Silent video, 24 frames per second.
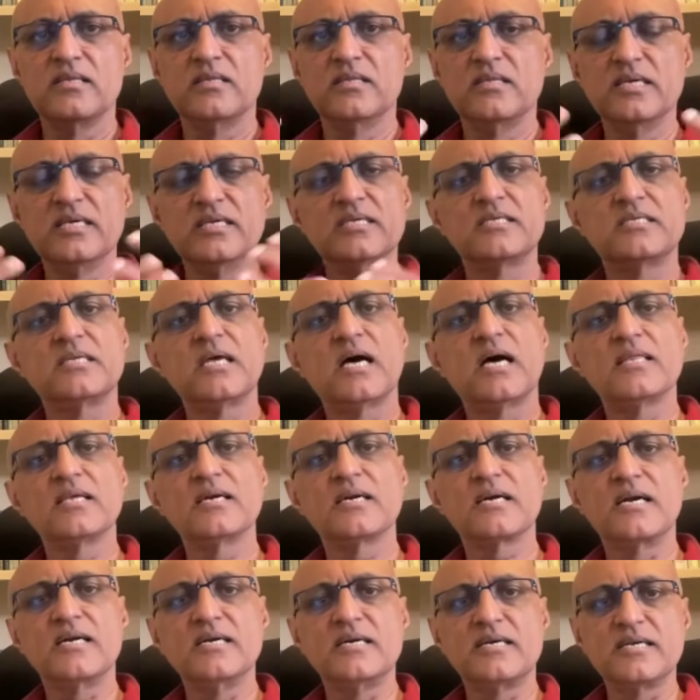these other
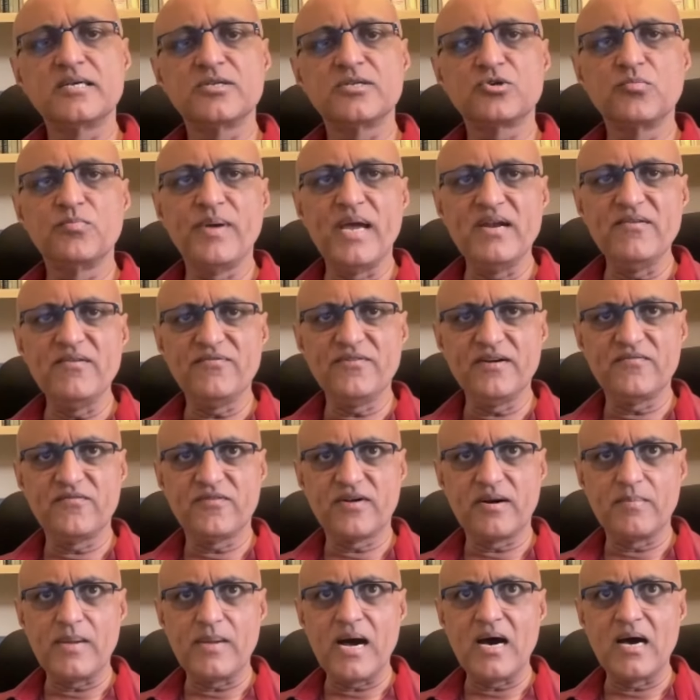countries to benefit
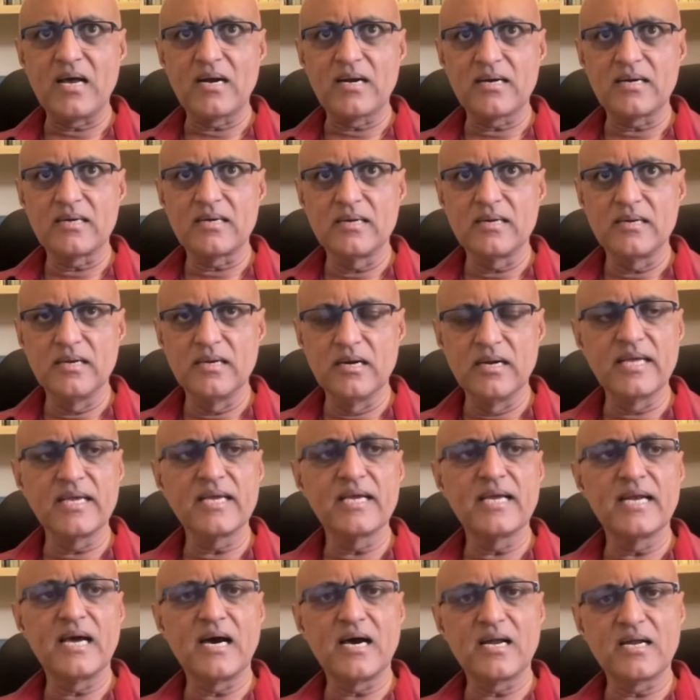from our learning
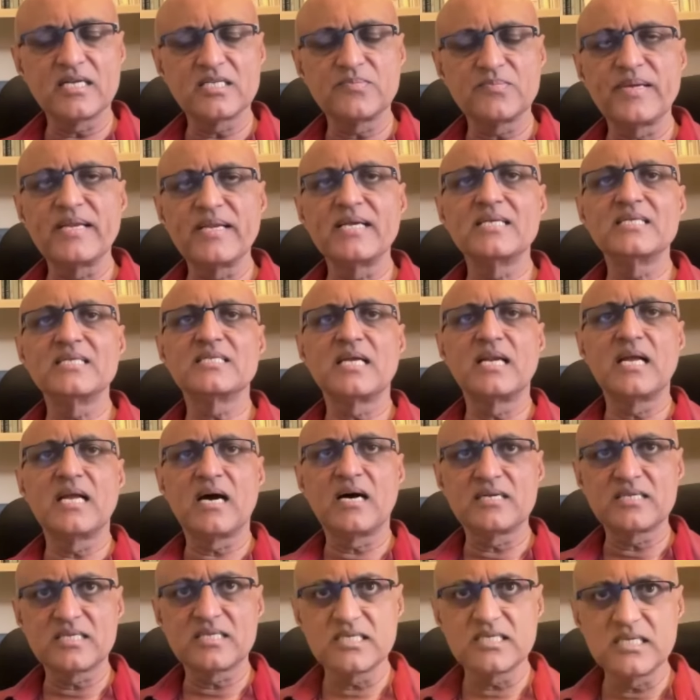and our experience and
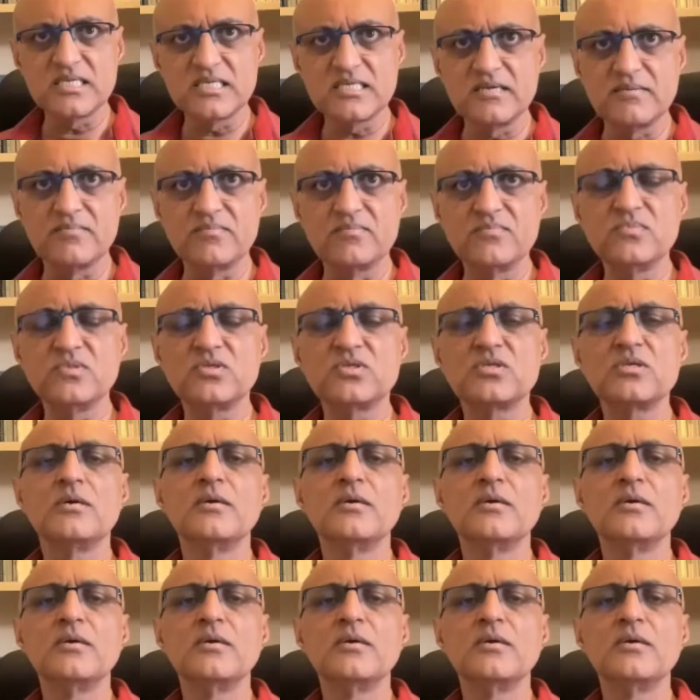our systems.